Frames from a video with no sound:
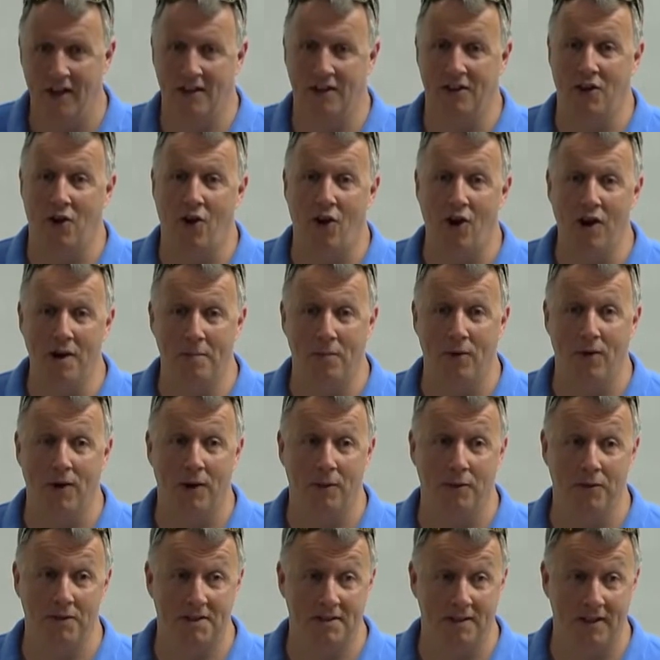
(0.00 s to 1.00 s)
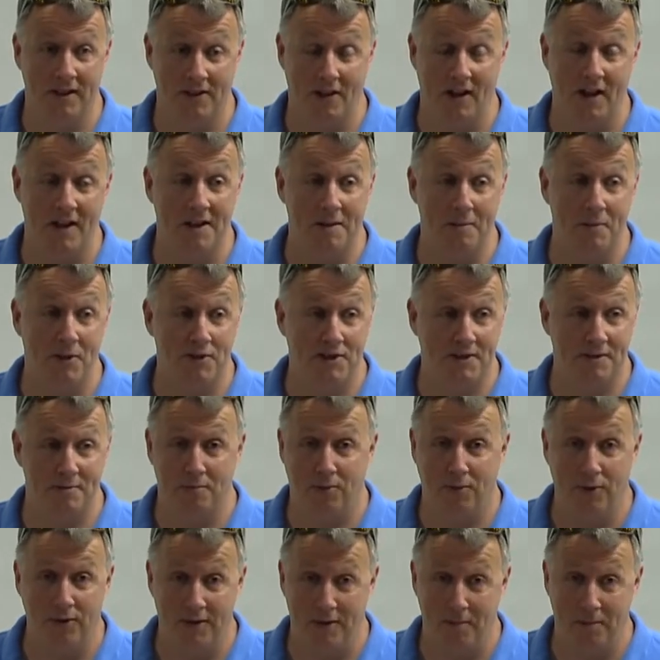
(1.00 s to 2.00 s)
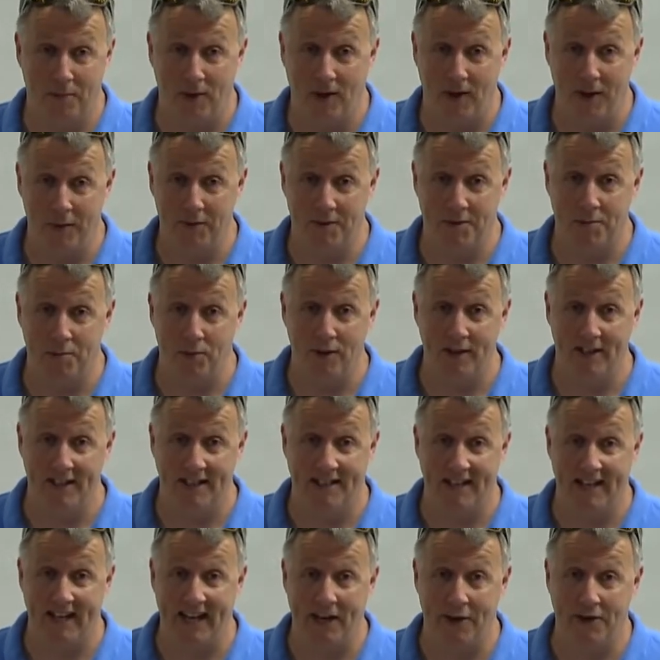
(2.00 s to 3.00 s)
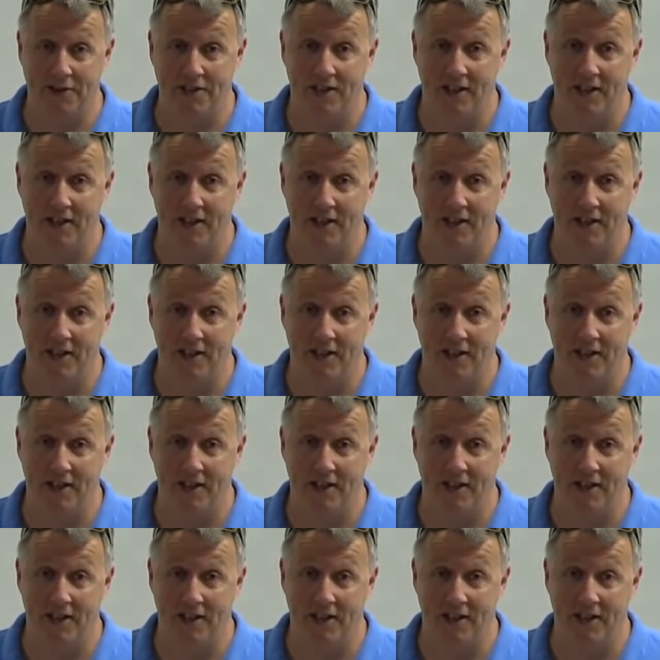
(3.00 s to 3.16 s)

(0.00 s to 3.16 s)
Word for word: the hard part was, and, and, the most important part was predicting how